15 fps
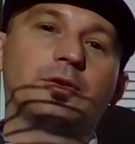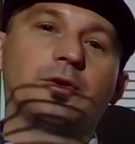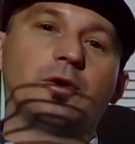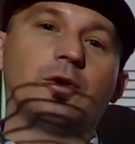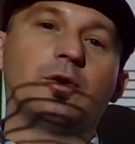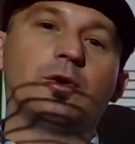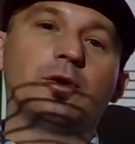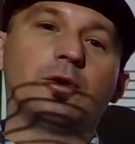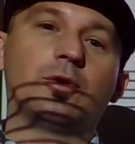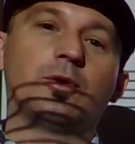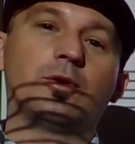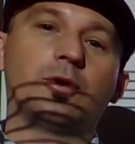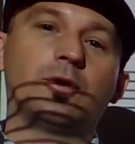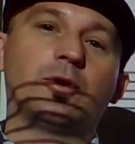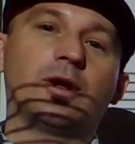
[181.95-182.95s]
whole, whole,
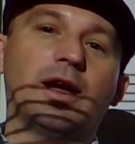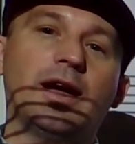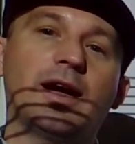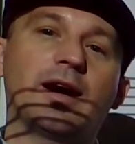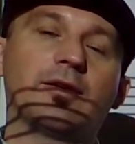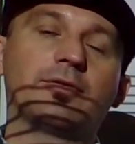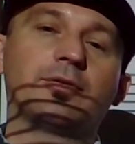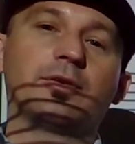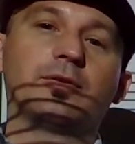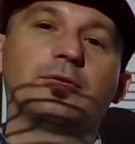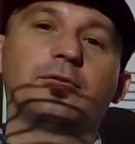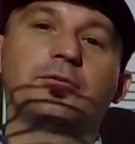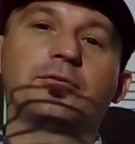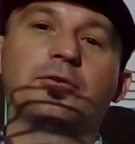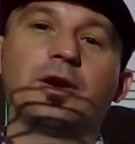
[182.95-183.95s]
whole, half
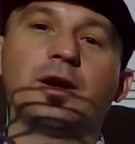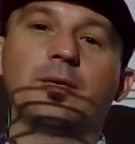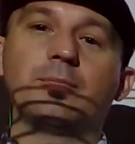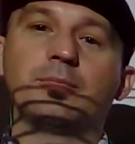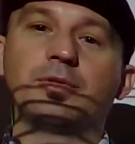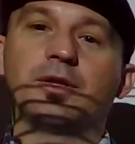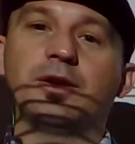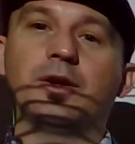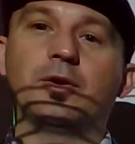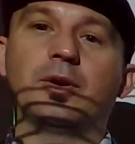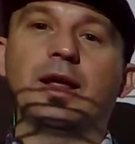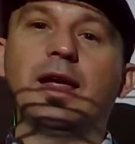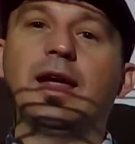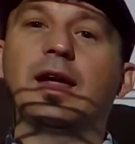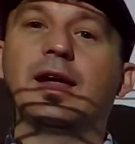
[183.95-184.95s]
from the note
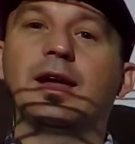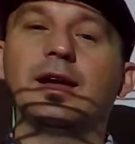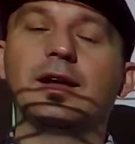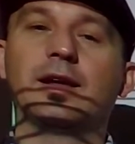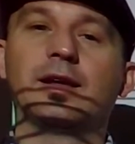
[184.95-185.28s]
A,